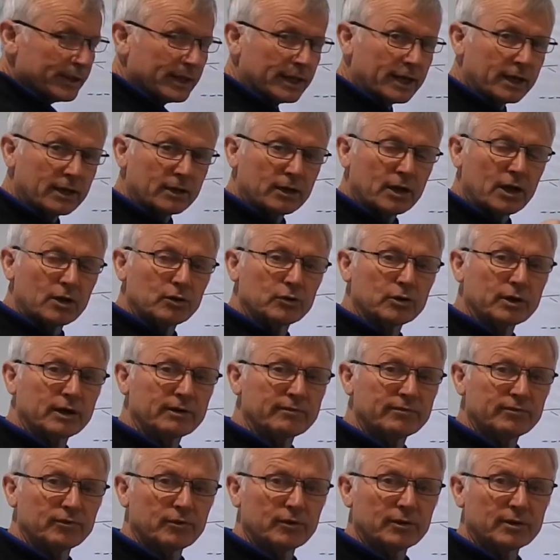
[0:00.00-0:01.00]
are they going to go looking
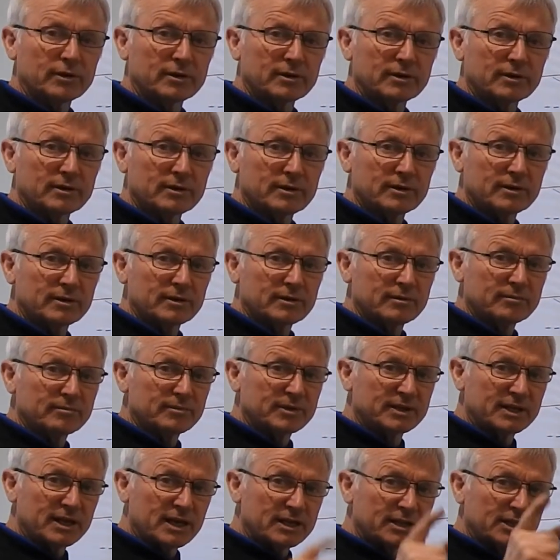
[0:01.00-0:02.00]
for it?
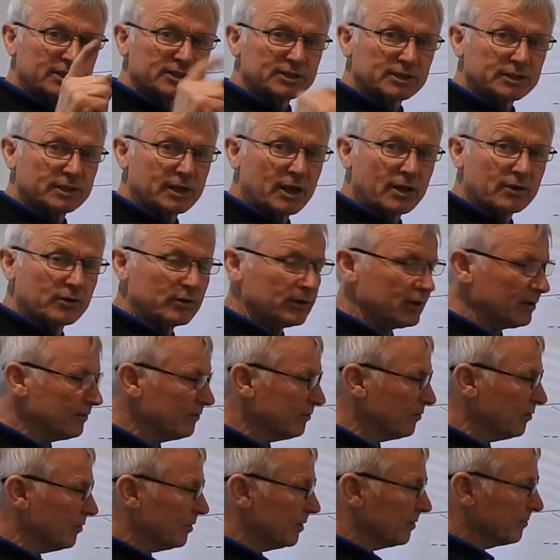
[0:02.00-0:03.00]
Now they should go looking
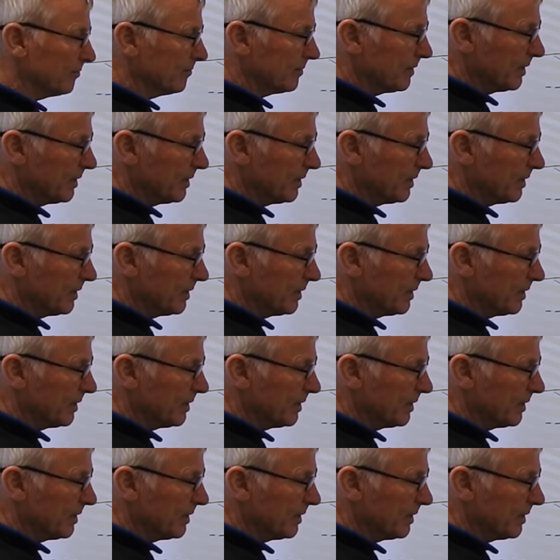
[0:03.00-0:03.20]
for it.